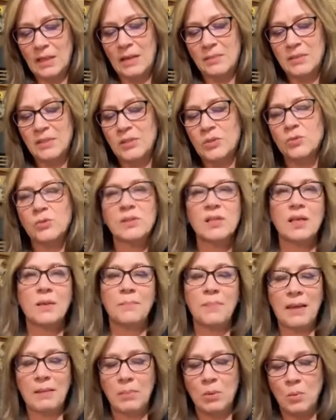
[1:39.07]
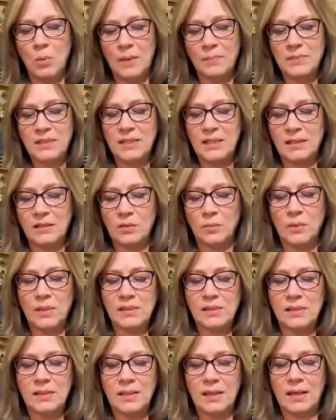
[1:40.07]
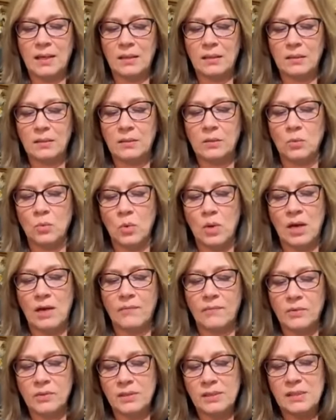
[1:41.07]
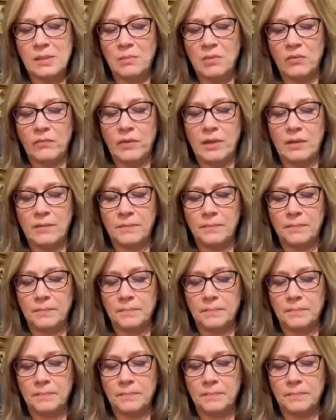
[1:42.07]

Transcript: I'm just using a baby wipe to get the rest of that glue off or some of it.